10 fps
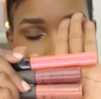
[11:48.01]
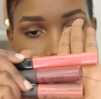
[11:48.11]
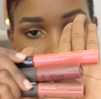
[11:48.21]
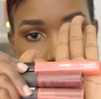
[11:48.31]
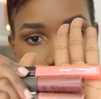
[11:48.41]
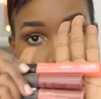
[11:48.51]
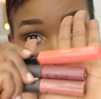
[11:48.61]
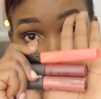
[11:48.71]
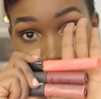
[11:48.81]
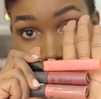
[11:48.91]
I know that
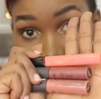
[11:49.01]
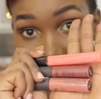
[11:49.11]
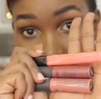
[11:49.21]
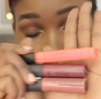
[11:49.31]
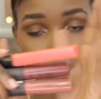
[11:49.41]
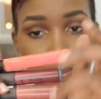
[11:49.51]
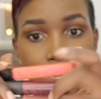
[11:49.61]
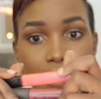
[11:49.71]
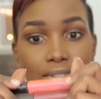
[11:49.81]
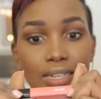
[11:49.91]
might seem like a lot,
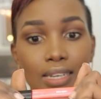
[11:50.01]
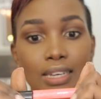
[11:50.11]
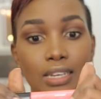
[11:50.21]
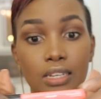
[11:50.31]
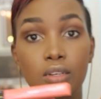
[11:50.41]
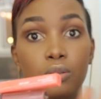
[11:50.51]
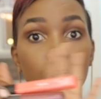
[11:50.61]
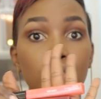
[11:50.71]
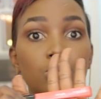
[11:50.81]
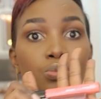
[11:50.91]
but it
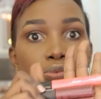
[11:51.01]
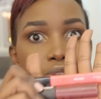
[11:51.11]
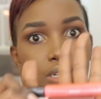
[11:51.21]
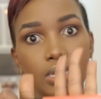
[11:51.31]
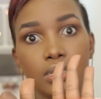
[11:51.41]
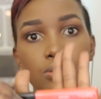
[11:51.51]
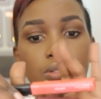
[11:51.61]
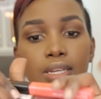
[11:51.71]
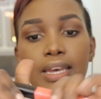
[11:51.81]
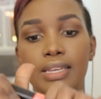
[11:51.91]
looks really
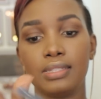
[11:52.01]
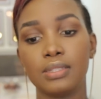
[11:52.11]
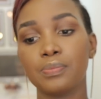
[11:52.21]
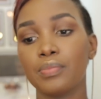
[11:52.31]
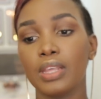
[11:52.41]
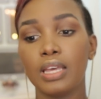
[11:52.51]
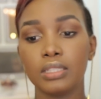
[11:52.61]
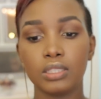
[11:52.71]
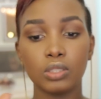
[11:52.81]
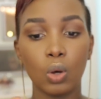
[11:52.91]
good, guys.
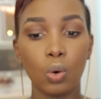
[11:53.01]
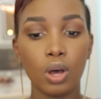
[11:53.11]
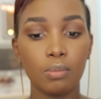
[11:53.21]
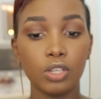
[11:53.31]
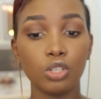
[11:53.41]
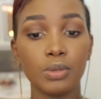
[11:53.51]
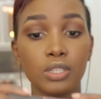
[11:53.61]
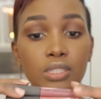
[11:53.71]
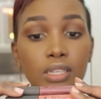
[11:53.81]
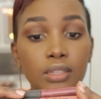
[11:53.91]
So I'm going to be
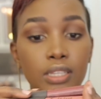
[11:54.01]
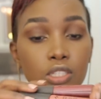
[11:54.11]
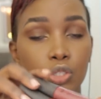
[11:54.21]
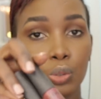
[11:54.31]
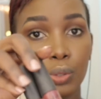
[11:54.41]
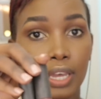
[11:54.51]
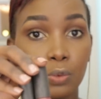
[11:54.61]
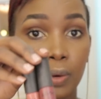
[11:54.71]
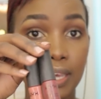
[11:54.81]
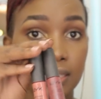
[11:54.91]
using these 2
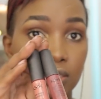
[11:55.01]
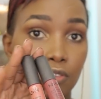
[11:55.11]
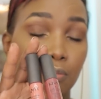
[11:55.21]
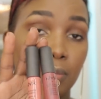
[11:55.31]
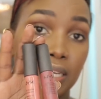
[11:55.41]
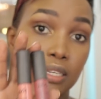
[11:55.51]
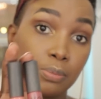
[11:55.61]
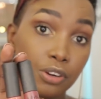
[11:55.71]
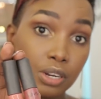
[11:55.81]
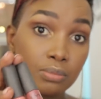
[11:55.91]
NYX Soft Matte
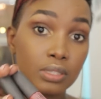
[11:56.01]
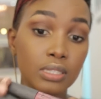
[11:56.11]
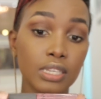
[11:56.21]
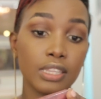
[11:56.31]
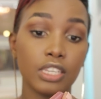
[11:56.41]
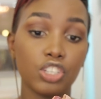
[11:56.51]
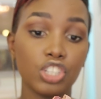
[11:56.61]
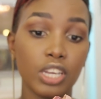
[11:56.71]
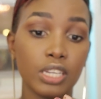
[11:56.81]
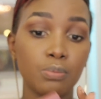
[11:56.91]
Lip Creams in the
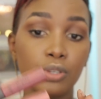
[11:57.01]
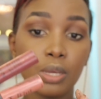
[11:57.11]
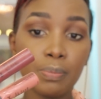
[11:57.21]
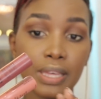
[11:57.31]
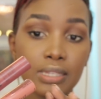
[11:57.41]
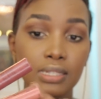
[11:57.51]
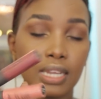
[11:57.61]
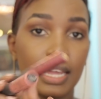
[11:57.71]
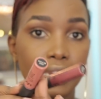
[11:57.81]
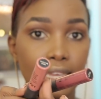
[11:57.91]
shade Budapest
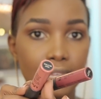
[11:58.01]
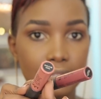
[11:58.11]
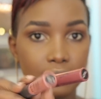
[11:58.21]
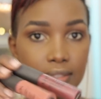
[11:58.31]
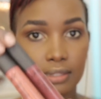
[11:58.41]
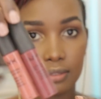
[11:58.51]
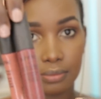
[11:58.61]
and Ken's.